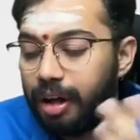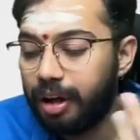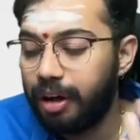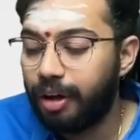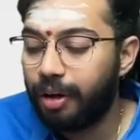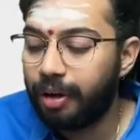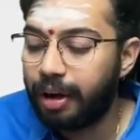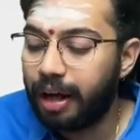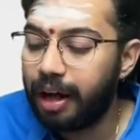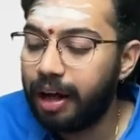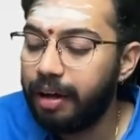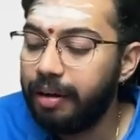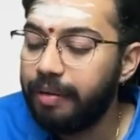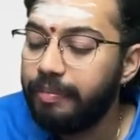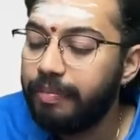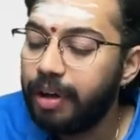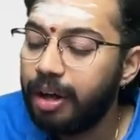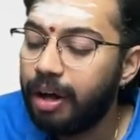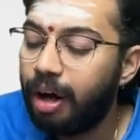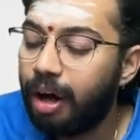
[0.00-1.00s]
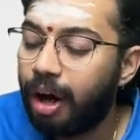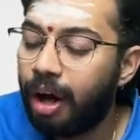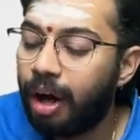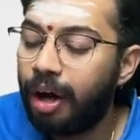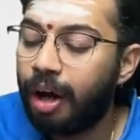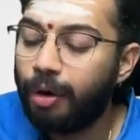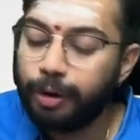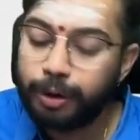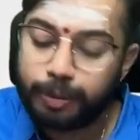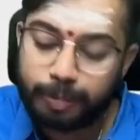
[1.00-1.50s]
okay, or
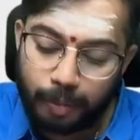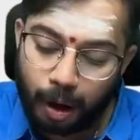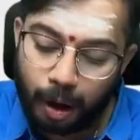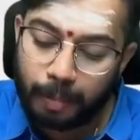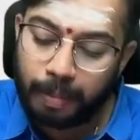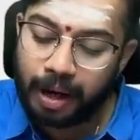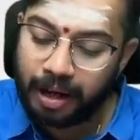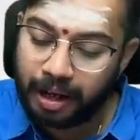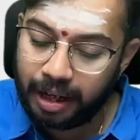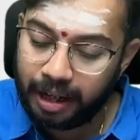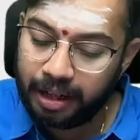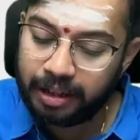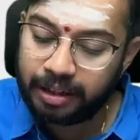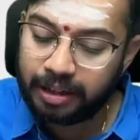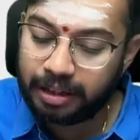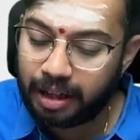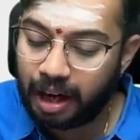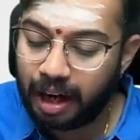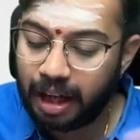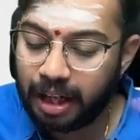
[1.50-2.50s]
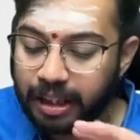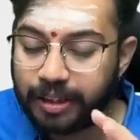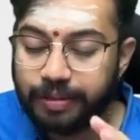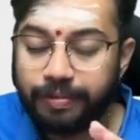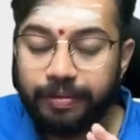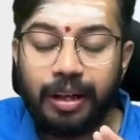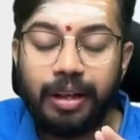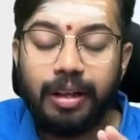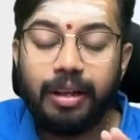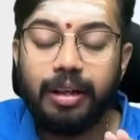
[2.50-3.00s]
house property is
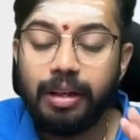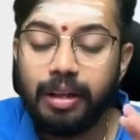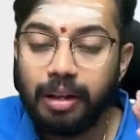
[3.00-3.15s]
transferred,